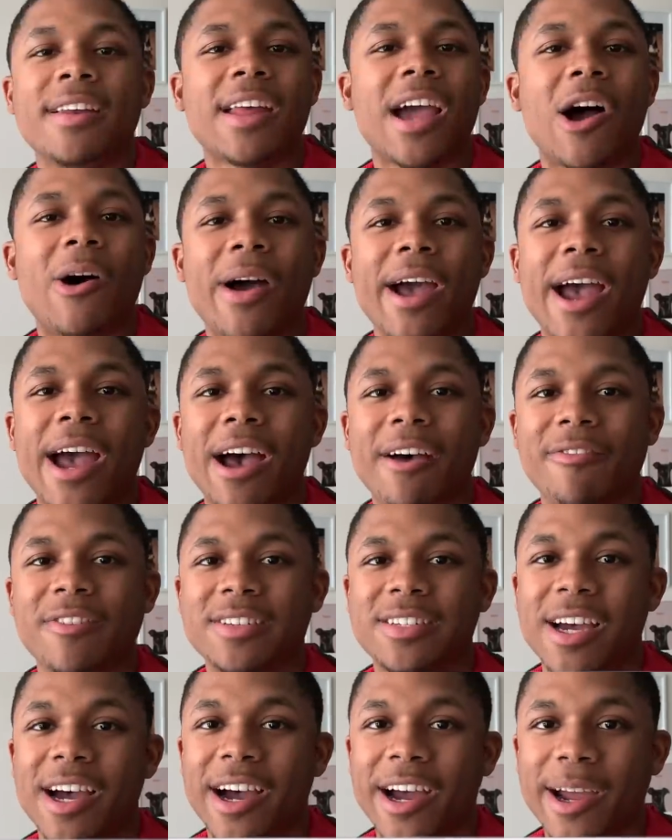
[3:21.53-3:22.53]
now I have the
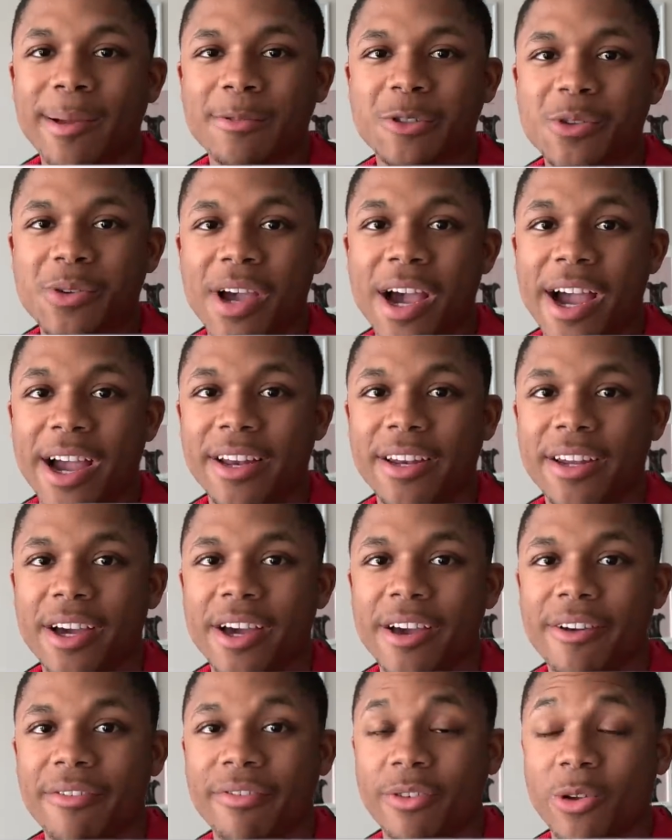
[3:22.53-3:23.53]
time to kind
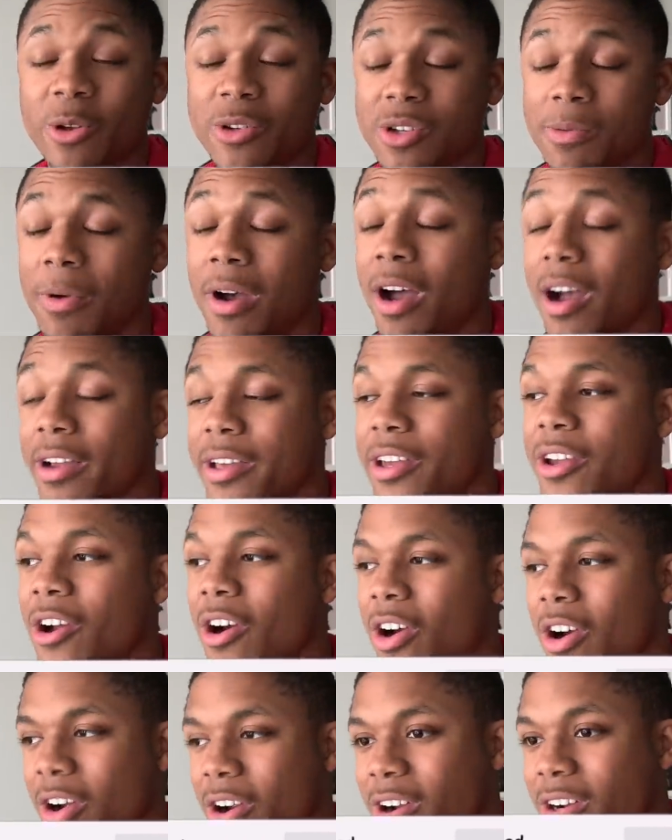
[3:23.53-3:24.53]
of do some Anki
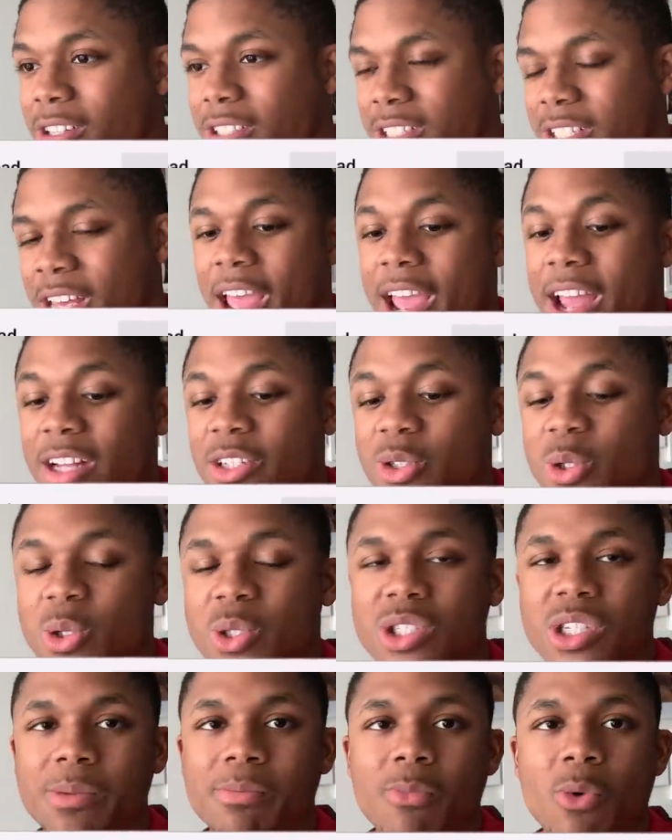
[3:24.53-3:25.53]
cards and do
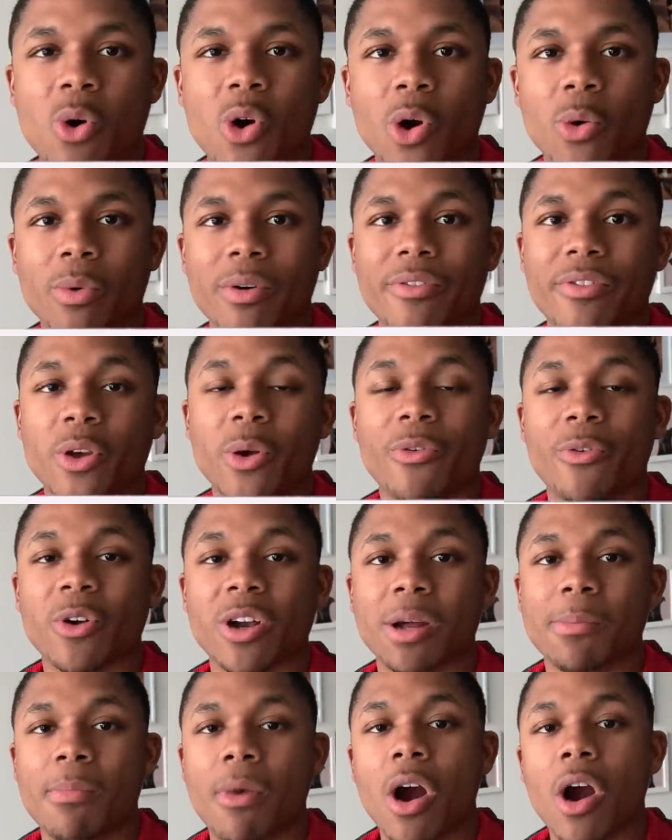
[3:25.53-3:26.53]
some more review for
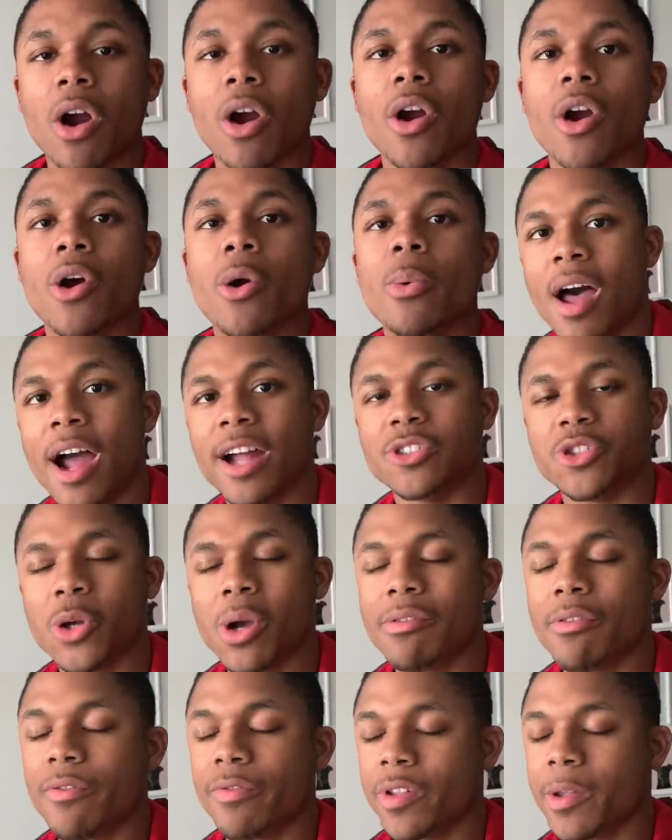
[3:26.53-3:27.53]
tomorrow. I do
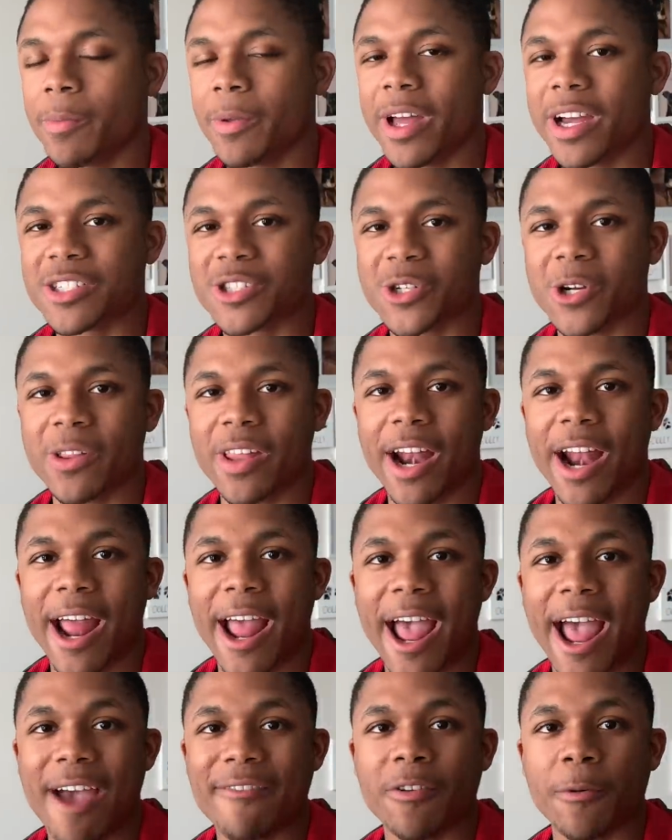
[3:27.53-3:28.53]
have a flip lecture that I
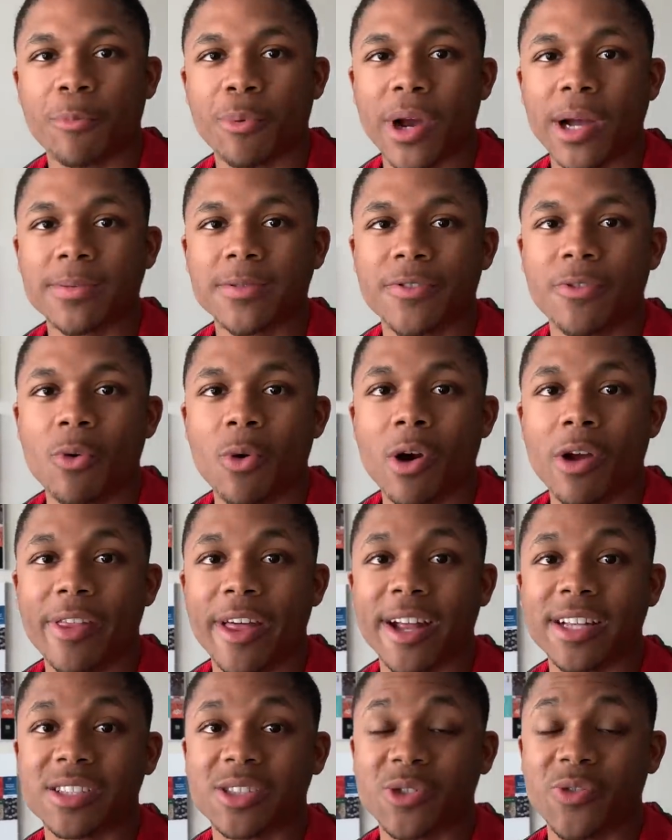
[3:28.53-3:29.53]
haven't prepped for
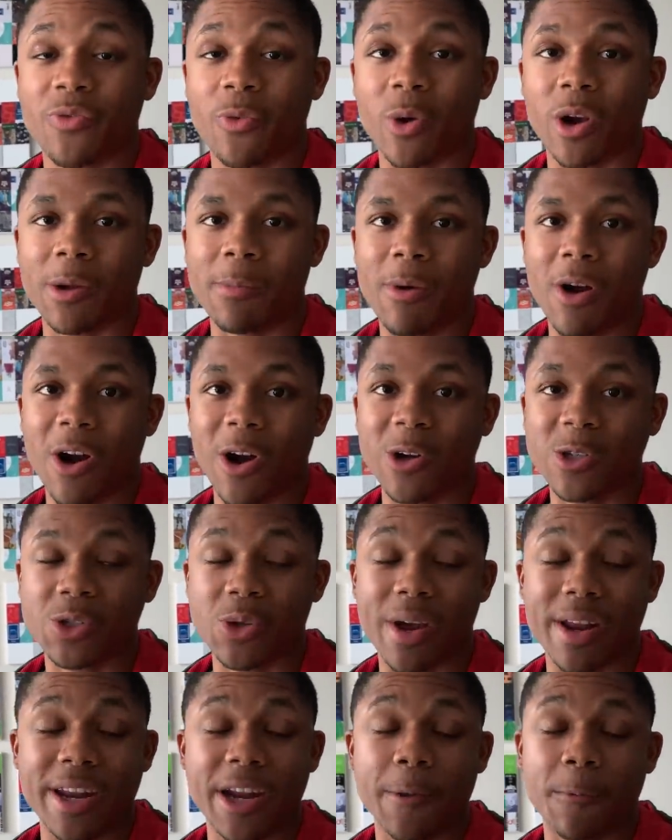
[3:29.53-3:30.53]
that's for tomorrow,
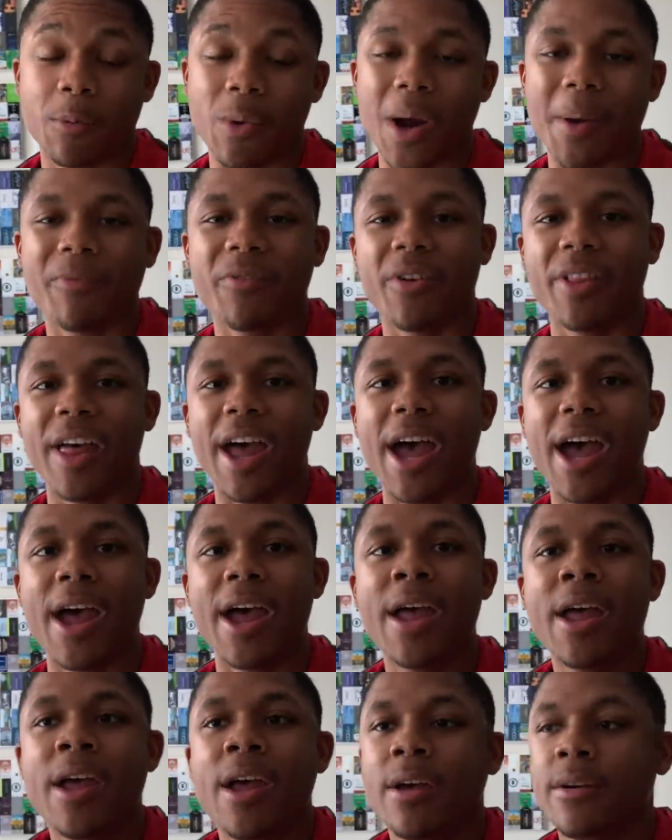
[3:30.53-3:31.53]
so I need to prep for that.